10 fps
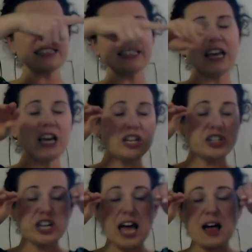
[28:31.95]

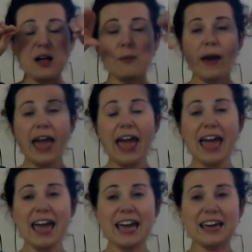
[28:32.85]
shall wake
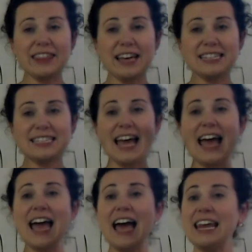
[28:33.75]
the dead
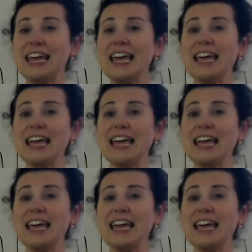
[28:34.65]
in